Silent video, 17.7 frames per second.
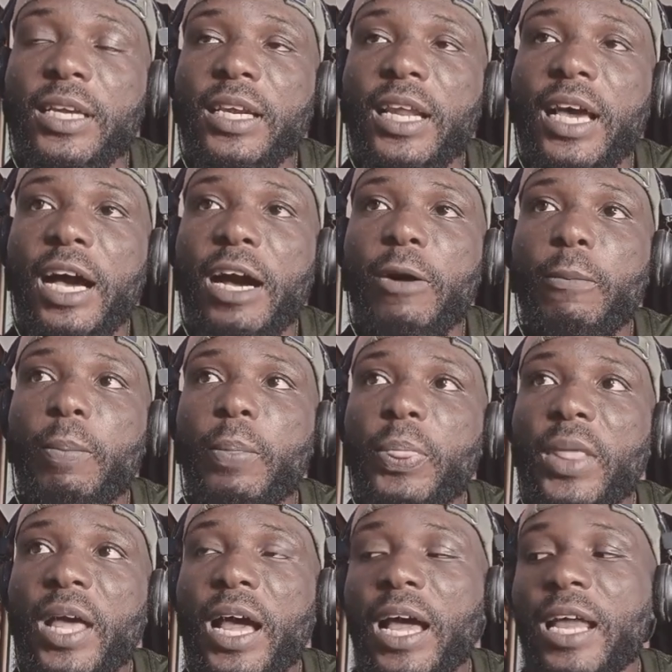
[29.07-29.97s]
Now,
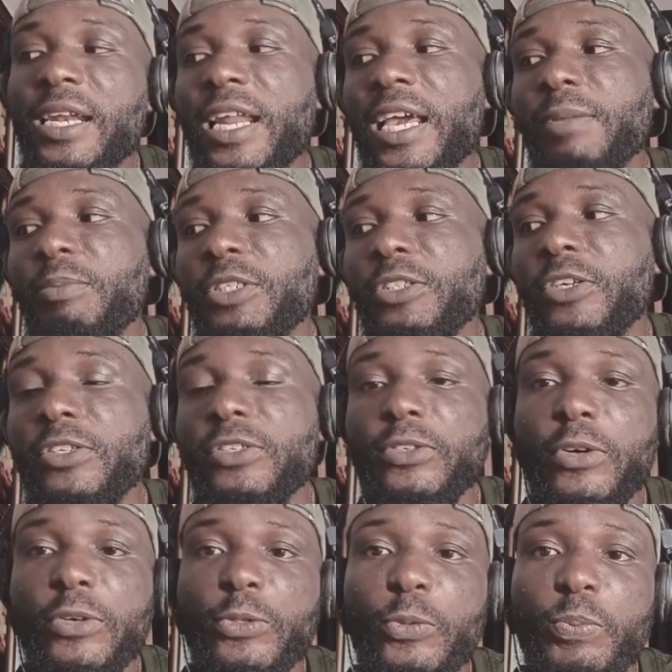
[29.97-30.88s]
let me
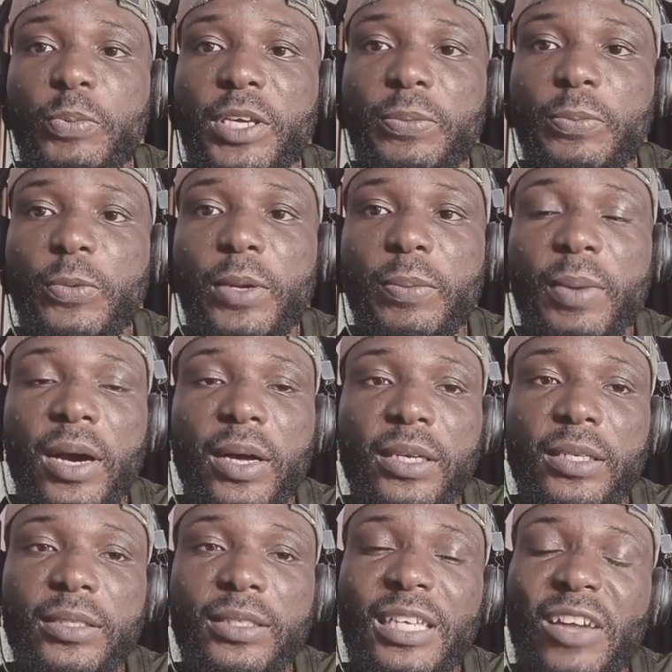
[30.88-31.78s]
just talk to people
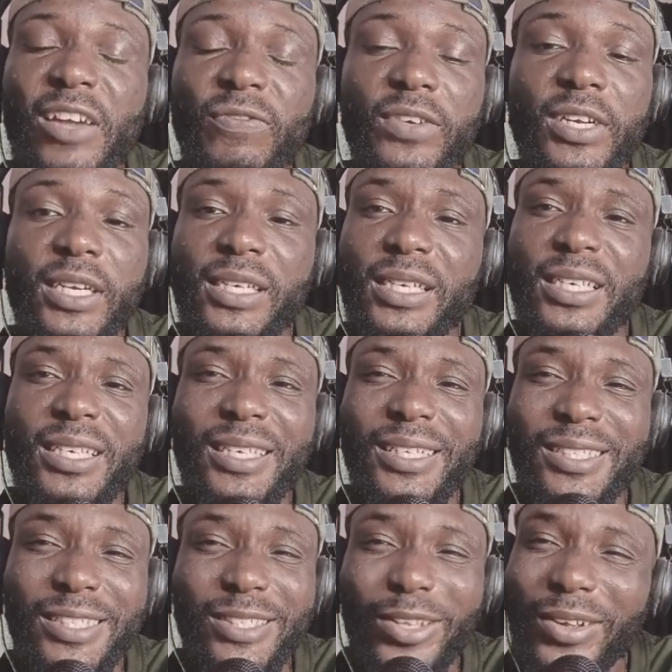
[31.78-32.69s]
about it. Definitely,
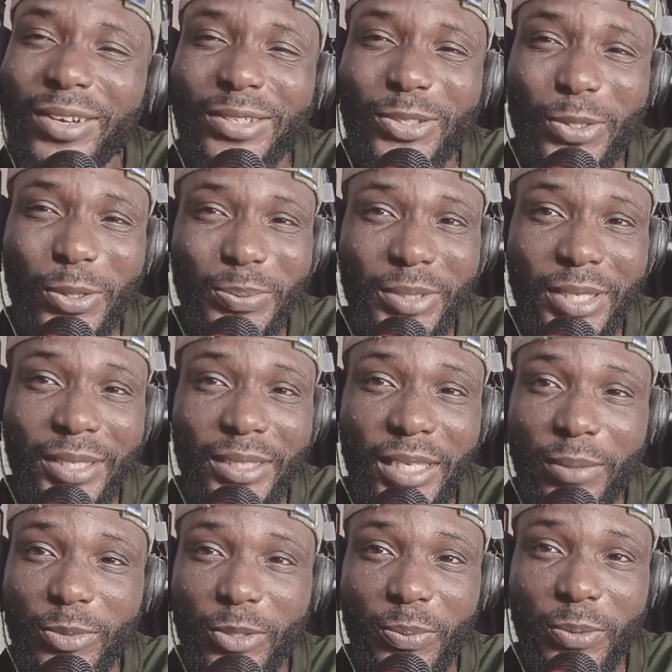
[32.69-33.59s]
it's not a
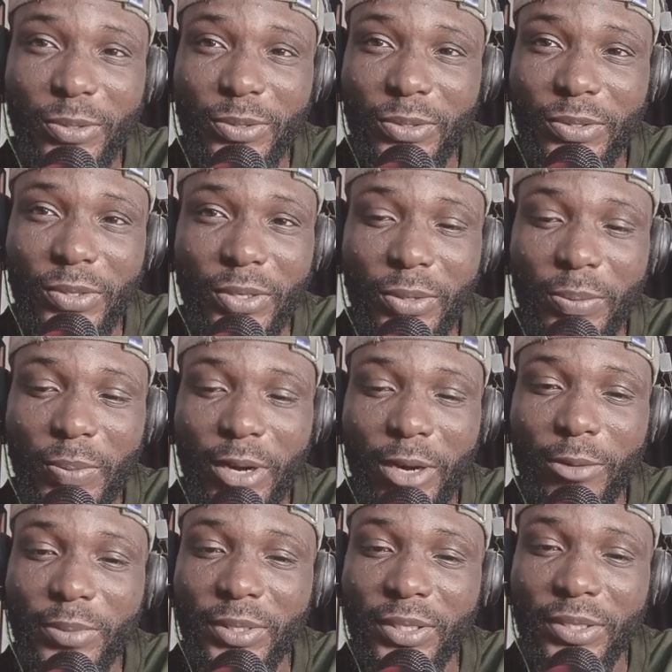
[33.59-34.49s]
subject I'm supposed to talk
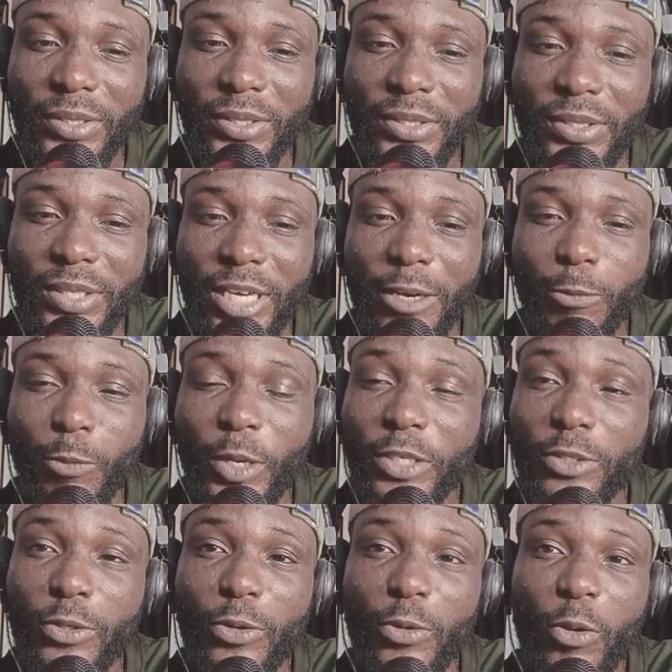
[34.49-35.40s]
about because
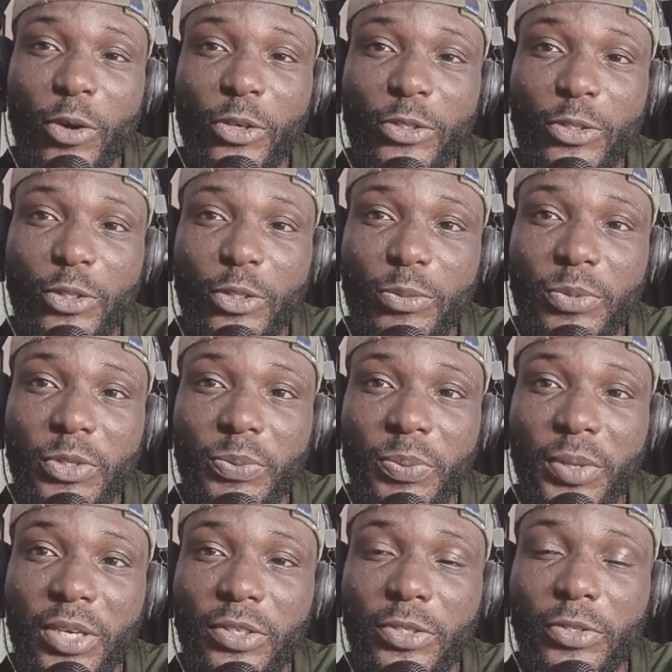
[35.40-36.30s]
when you go on YouTube
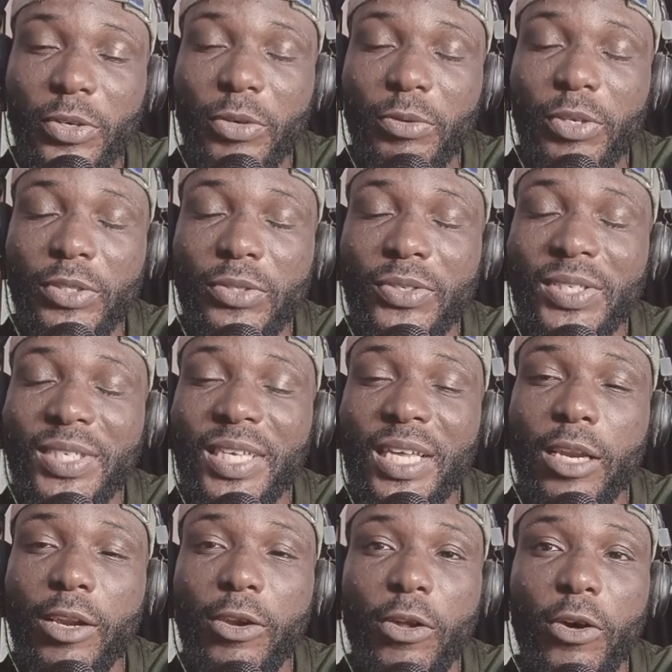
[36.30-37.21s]
space, you're going to
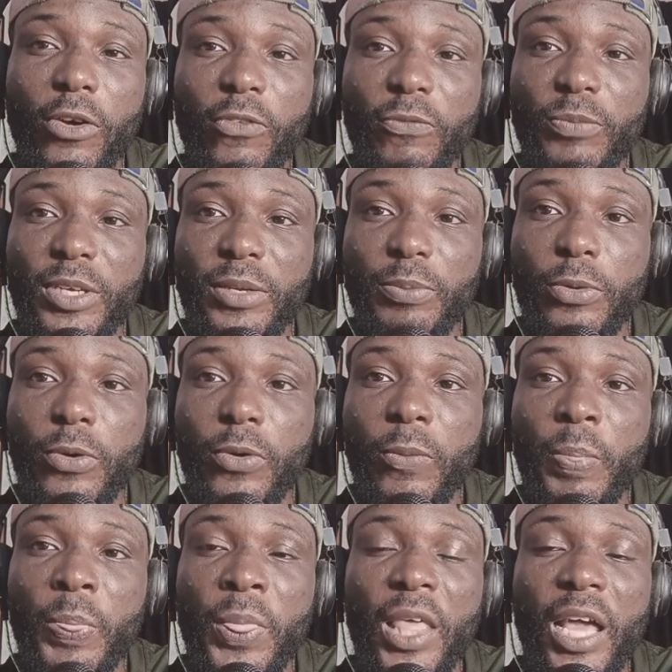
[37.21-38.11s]
see a lot of
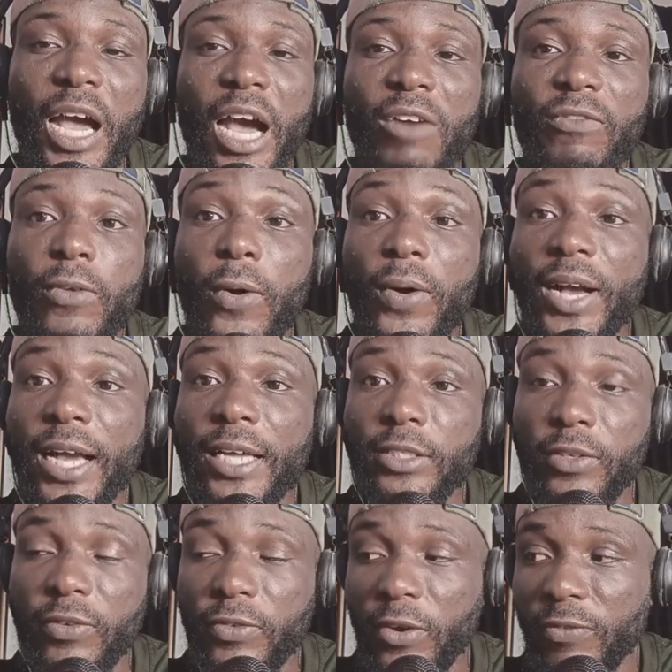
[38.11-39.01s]
people have all
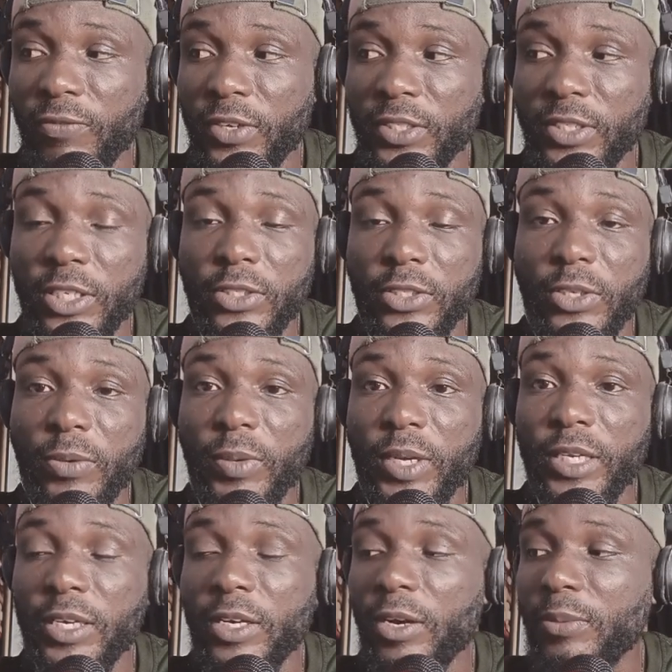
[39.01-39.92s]
kinds of conversation
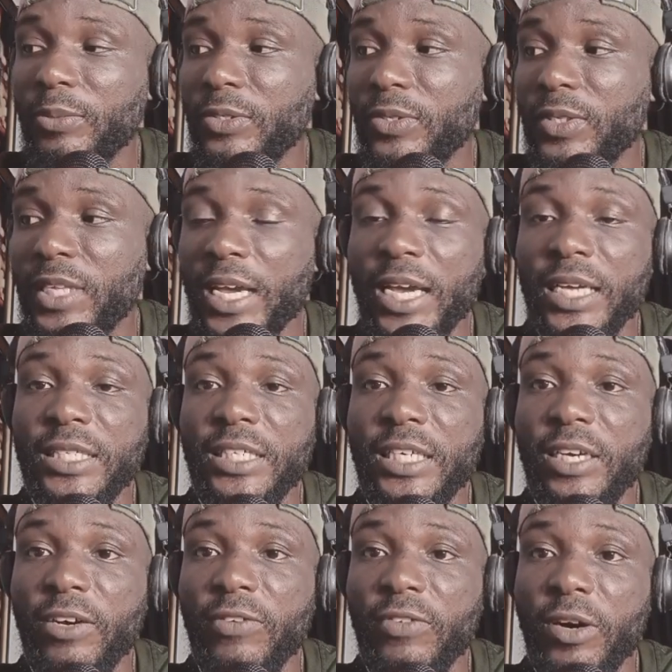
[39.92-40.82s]
when it comes to the
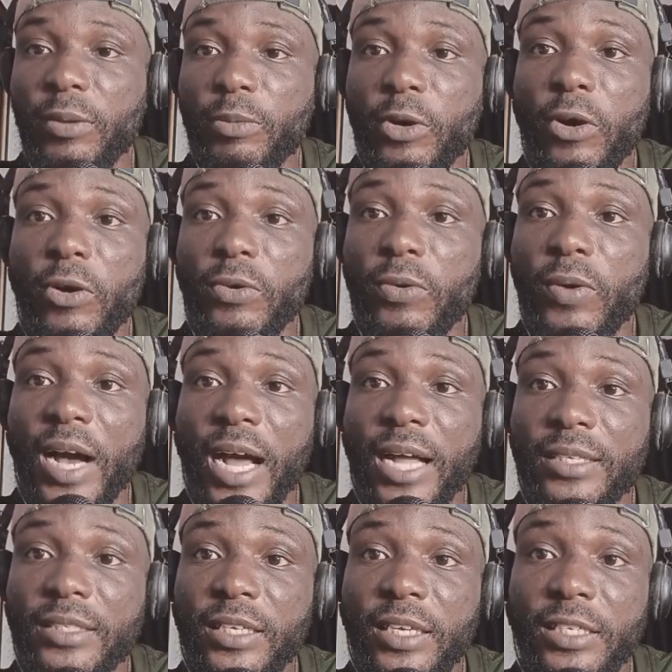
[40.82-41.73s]
idea of Google
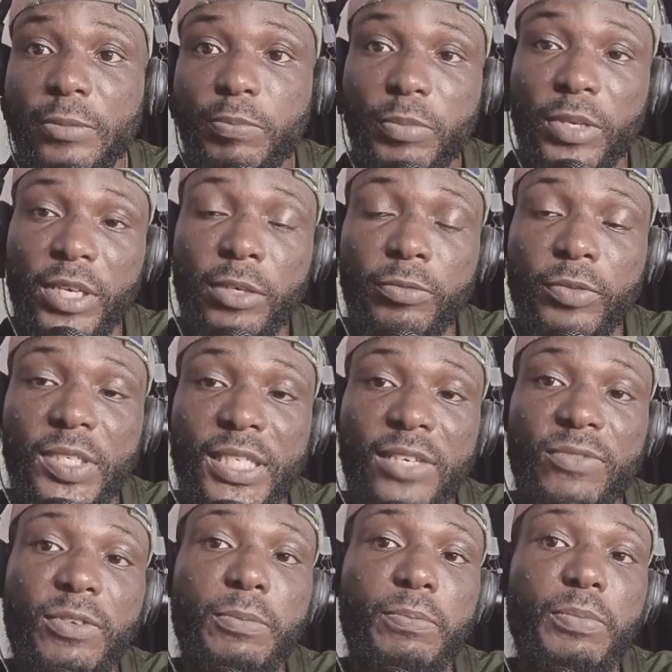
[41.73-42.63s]
AdSense PIN,
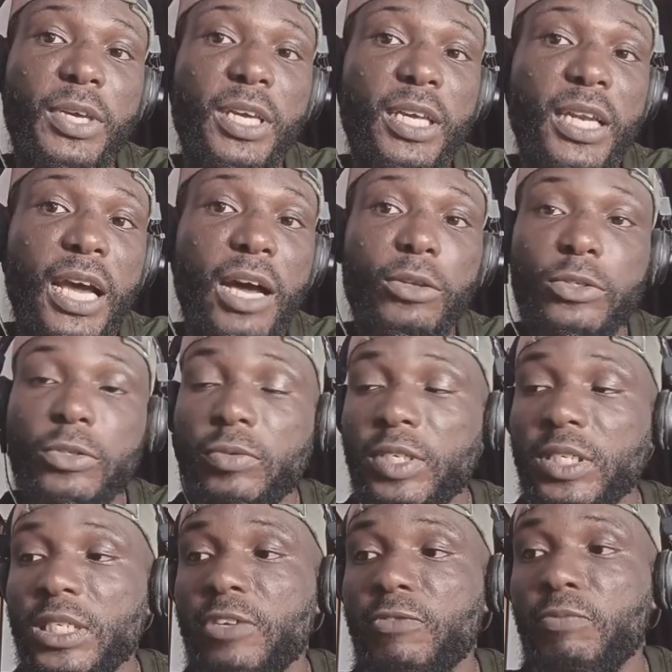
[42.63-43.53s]
receiving PIN, how to
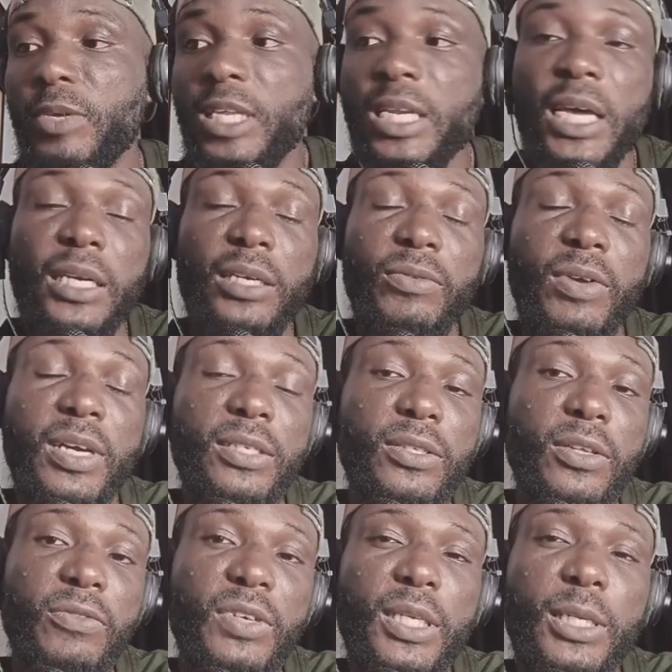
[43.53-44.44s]
receive PIN, and the
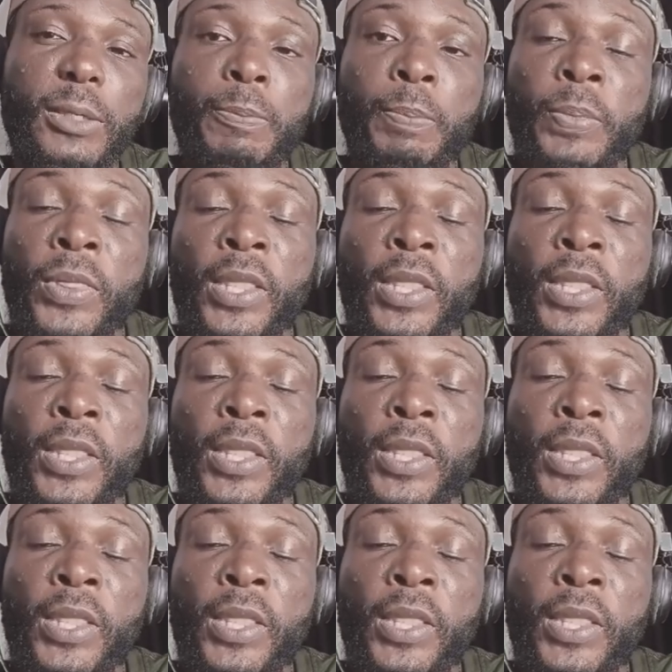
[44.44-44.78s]
rest of it.